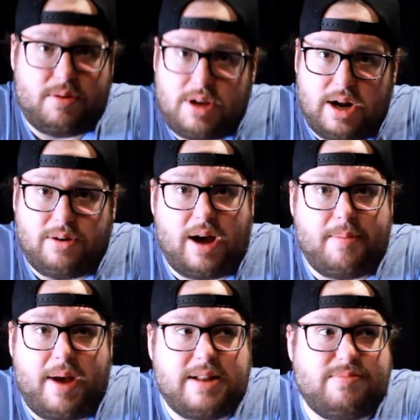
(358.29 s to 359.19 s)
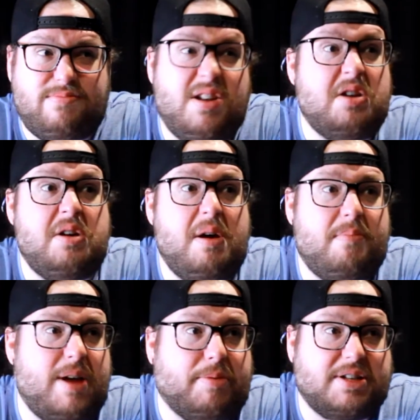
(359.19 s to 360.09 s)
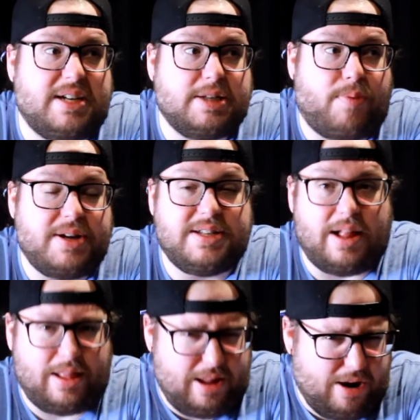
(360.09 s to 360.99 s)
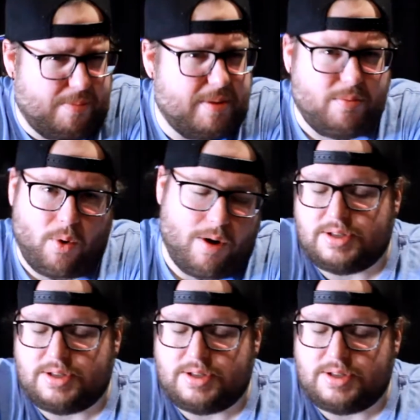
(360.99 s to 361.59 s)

you know, I might be able to sing its praises a little bit more.